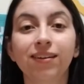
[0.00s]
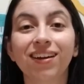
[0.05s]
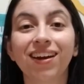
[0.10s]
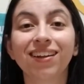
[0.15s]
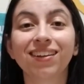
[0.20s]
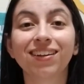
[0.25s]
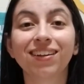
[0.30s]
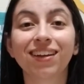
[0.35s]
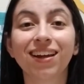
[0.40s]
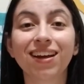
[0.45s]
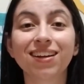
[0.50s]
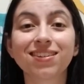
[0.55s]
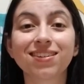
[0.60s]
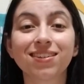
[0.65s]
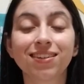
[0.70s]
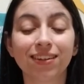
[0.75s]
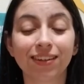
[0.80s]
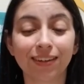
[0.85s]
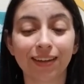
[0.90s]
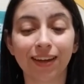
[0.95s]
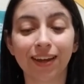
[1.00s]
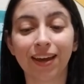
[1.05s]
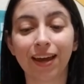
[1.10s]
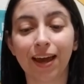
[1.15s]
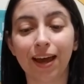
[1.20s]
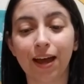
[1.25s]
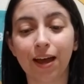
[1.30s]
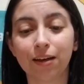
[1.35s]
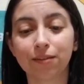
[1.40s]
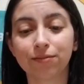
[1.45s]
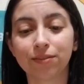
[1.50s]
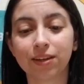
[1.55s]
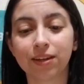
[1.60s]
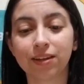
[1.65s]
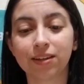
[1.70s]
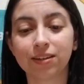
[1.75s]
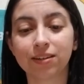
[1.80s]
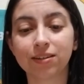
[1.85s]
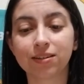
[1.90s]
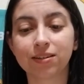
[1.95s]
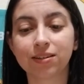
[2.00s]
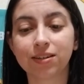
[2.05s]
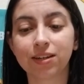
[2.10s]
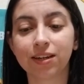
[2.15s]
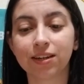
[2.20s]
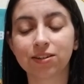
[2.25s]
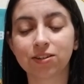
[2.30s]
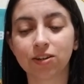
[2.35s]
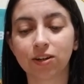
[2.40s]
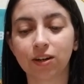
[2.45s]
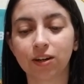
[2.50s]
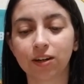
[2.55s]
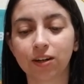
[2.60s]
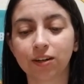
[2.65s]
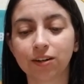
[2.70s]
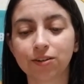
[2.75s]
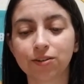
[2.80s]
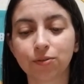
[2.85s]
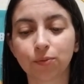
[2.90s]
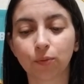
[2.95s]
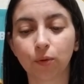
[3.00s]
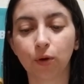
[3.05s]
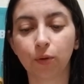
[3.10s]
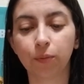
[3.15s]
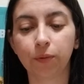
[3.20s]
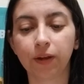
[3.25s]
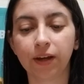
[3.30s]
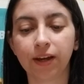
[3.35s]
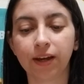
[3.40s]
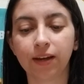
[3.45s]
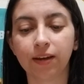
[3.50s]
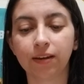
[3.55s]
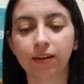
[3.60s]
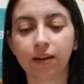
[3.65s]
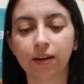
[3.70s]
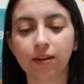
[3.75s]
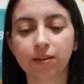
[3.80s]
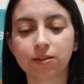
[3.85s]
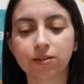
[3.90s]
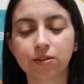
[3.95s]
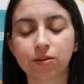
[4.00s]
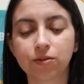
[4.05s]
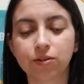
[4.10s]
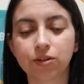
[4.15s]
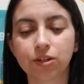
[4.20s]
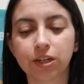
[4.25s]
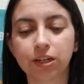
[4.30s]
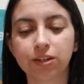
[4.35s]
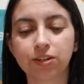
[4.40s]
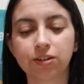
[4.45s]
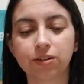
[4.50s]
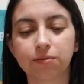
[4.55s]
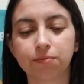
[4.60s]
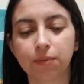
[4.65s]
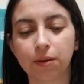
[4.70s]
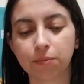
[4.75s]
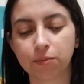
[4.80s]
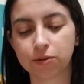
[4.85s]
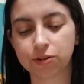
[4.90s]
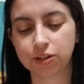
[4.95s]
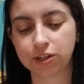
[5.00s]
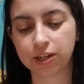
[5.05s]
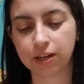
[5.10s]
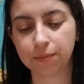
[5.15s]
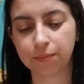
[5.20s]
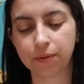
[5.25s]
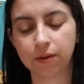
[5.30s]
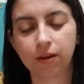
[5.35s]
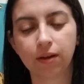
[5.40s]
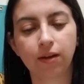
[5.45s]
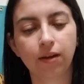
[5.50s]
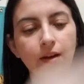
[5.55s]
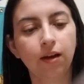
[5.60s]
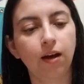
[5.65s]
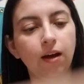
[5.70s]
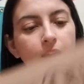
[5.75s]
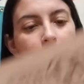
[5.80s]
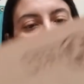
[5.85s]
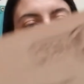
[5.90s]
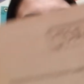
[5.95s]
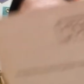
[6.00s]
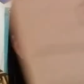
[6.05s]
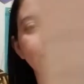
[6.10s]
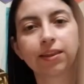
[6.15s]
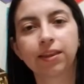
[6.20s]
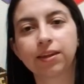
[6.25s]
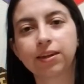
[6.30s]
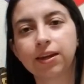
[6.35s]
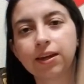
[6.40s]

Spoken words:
And the last thing they have is TSR's Role Playing Association membership. Back in the